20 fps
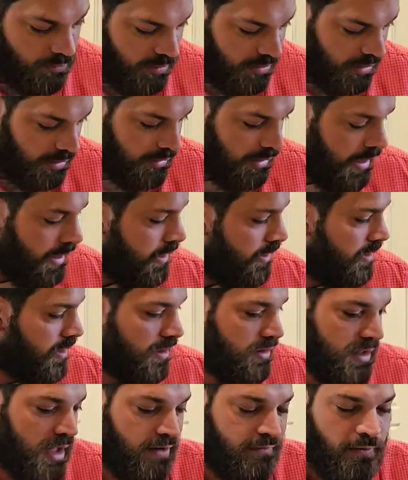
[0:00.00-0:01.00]
with a lot of
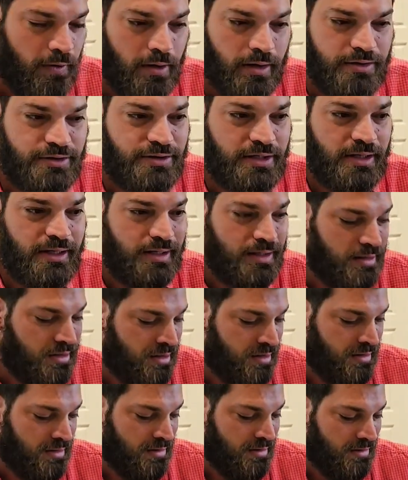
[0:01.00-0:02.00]
these FR
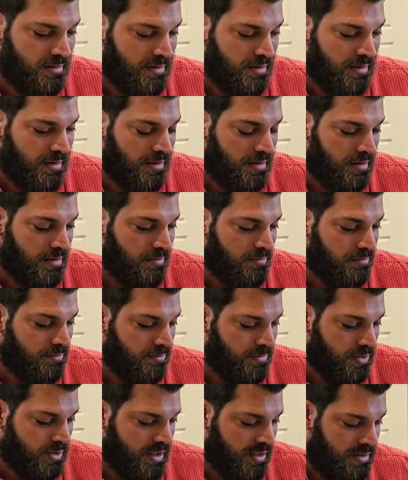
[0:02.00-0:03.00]
jeans,
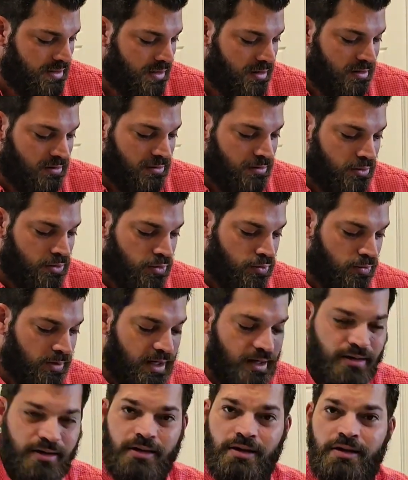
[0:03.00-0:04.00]
you get these
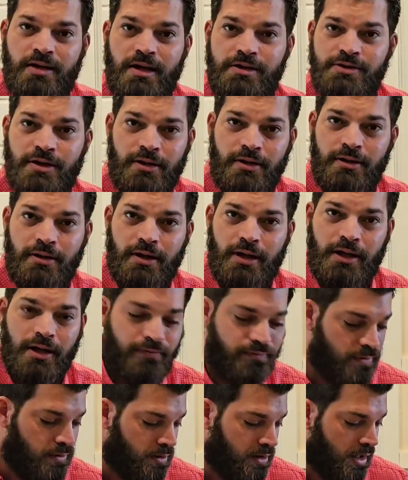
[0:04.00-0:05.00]
crazy stitching. And
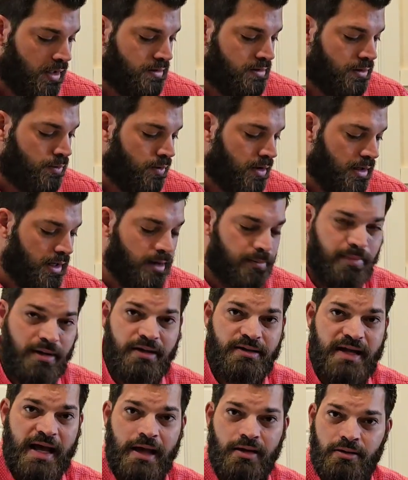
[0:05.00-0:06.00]
if you like to wear like
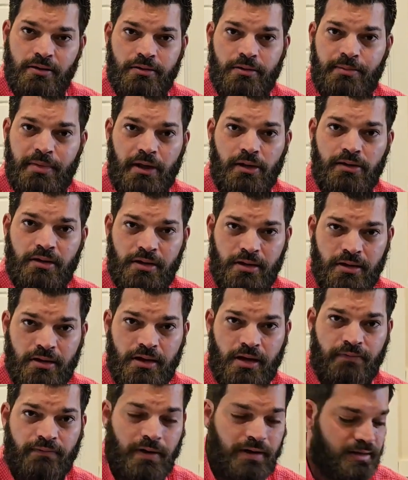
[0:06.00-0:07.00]
bedazzled belts and
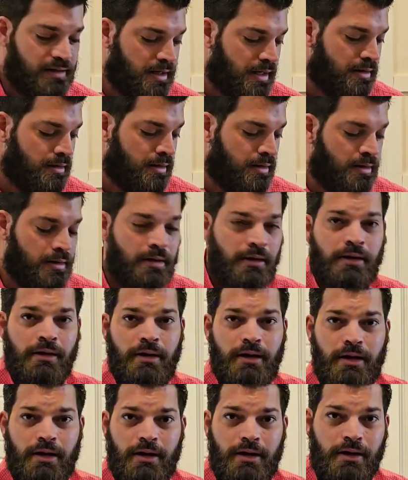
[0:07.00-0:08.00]
stuff like that,
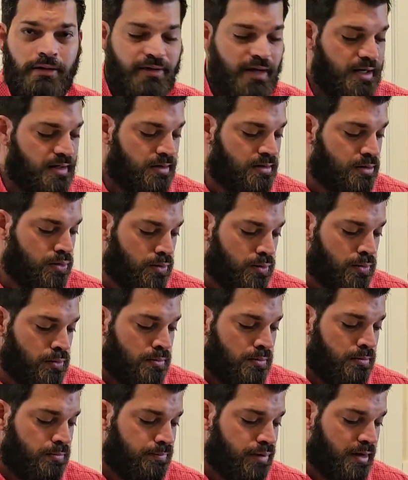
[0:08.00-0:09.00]
that's cool.
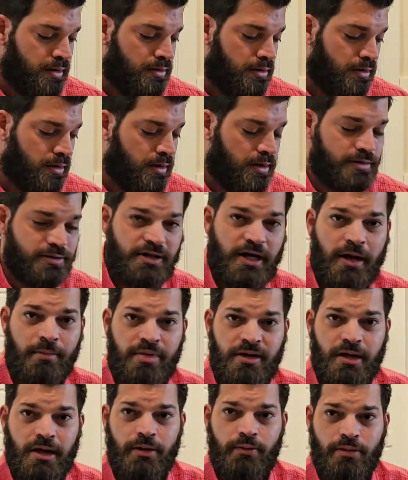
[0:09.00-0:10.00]
But you're on a job
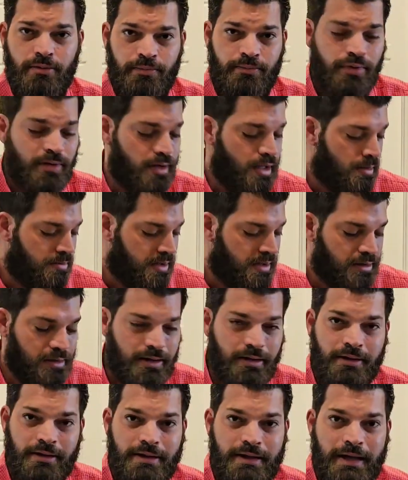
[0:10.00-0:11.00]
site with
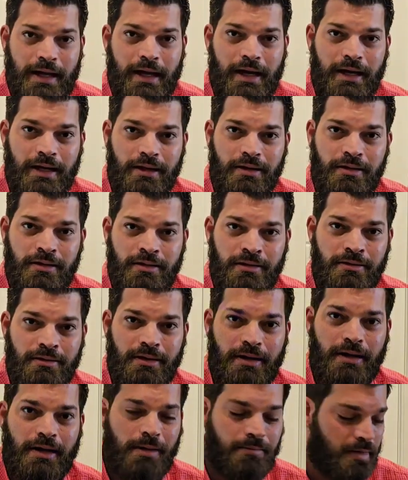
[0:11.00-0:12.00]
predominantly guys,
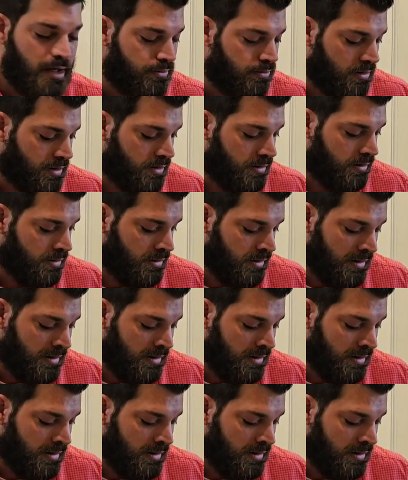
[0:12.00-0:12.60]
and I'm not really